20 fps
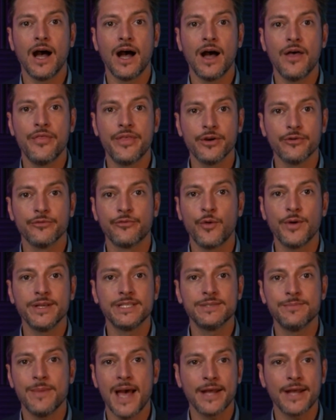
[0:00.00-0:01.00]
their
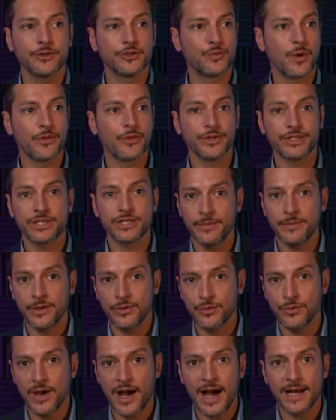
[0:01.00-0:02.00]
voice matters, whether it's coming
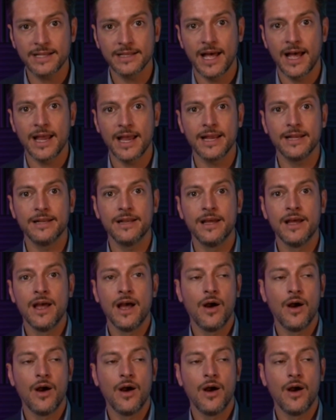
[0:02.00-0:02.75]
through the hotline